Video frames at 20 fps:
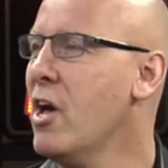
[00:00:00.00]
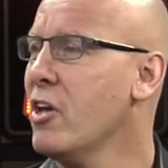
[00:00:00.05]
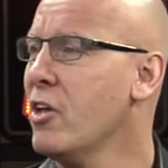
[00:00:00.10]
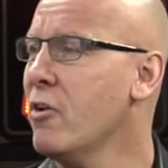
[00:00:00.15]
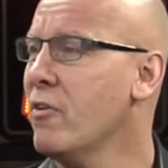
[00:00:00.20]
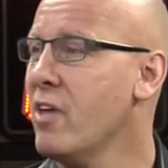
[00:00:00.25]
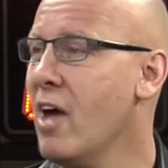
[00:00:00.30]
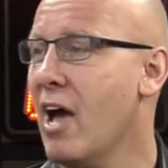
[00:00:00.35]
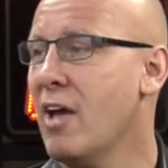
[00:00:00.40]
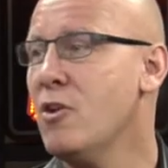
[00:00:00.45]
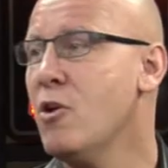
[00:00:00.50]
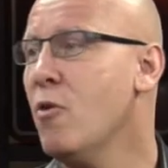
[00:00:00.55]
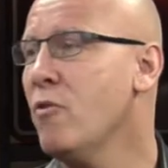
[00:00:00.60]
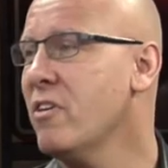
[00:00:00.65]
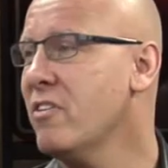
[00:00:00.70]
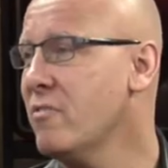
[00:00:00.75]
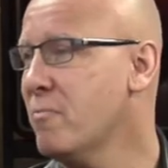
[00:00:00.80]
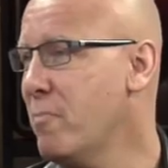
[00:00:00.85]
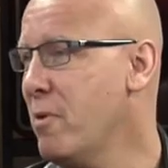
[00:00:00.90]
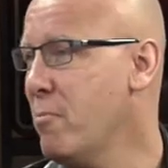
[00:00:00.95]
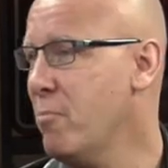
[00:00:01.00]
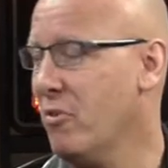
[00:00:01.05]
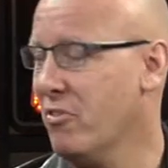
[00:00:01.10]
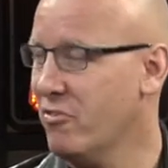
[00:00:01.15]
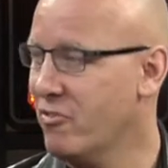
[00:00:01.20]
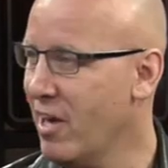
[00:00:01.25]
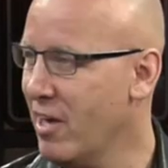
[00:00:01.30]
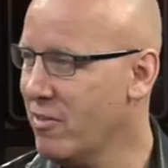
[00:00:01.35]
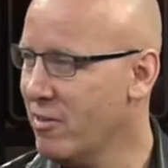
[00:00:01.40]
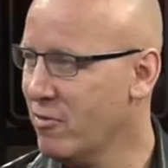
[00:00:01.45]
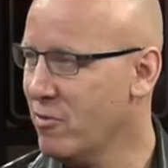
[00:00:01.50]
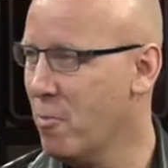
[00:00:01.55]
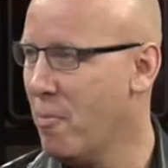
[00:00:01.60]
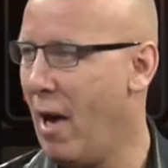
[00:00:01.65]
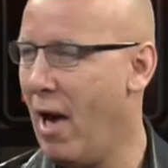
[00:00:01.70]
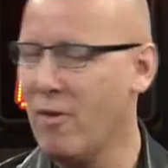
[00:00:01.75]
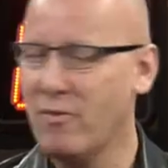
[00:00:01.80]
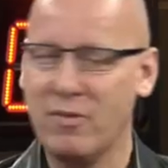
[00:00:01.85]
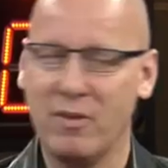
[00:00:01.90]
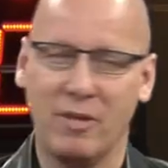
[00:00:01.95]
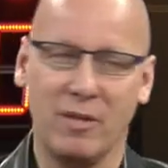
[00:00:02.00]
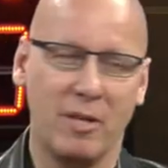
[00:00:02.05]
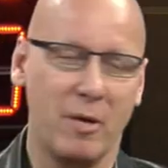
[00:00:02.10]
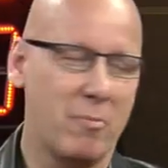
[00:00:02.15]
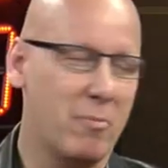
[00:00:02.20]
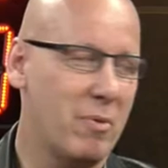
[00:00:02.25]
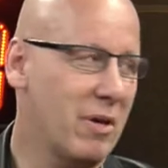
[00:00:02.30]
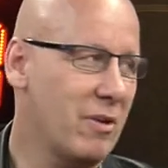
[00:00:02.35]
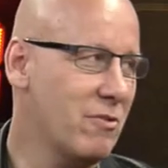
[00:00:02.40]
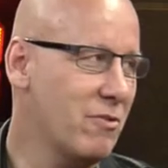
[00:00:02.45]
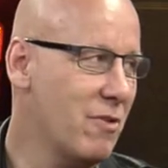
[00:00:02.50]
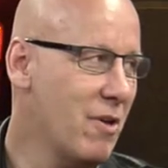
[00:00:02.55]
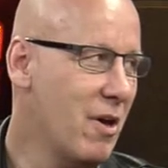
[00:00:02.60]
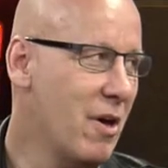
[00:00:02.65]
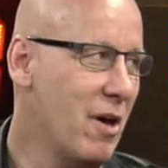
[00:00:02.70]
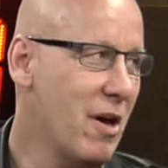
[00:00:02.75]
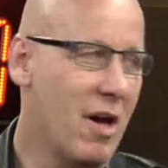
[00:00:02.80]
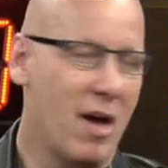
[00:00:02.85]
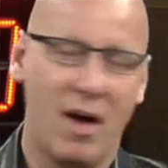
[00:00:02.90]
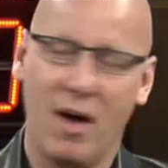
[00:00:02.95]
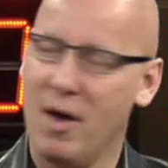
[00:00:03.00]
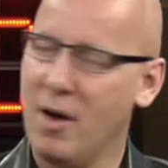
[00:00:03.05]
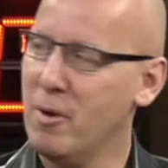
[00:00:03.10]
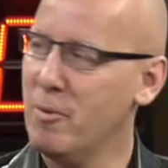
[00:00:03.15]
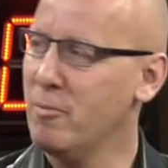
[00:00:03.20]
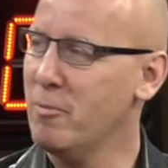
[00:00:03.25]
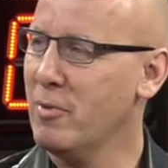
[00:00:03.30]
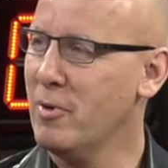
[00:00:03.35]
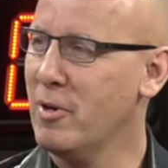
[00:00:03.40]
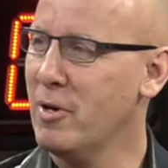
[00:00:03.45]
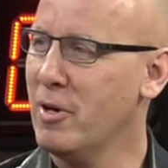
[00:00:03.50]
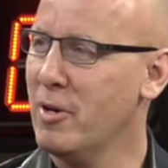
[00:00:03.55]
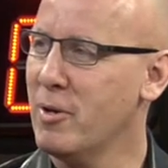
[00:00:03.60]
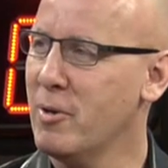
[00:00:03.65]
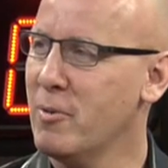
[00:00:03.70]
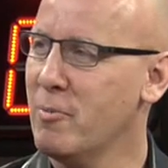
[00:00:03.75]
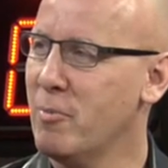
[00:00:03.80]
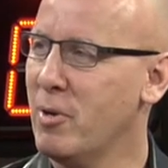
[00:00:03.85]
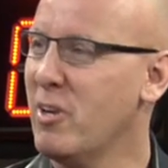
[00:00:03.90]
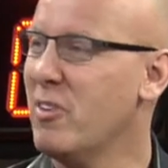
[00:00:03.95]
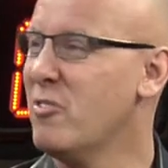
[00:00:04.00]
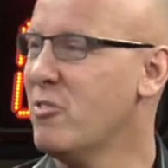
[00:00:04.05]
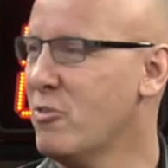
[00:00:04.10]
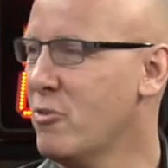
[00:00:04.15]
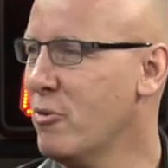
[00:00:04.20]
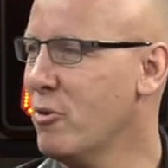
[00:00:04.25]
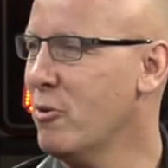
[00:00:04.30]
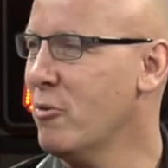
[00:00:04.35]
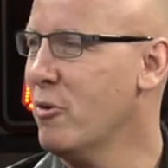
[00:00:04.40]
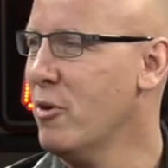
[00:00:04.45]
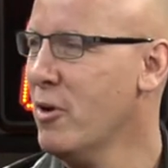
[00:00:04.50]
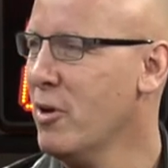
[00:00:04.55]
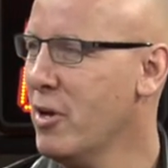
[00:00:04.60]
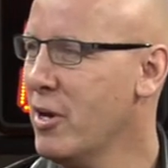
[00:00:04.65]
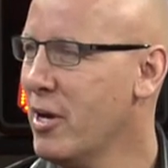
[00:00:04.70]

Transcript: You know, I know that people say this about the Olympics, but it's true.